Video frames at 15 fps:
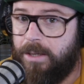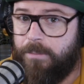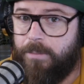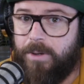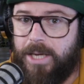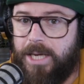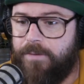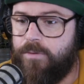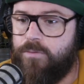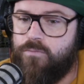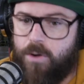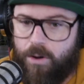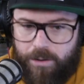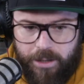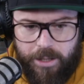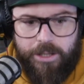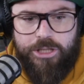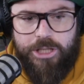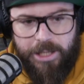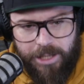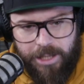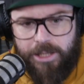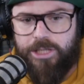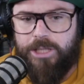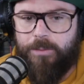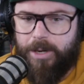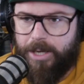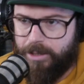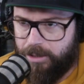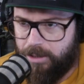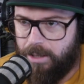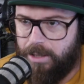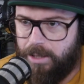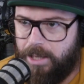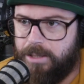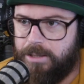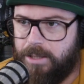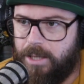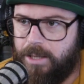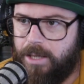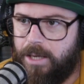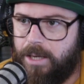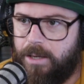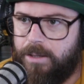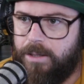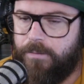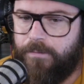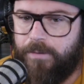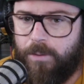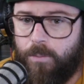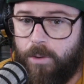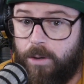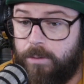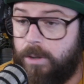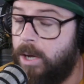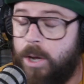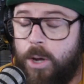But even Ronda, she did it. She went into the film world,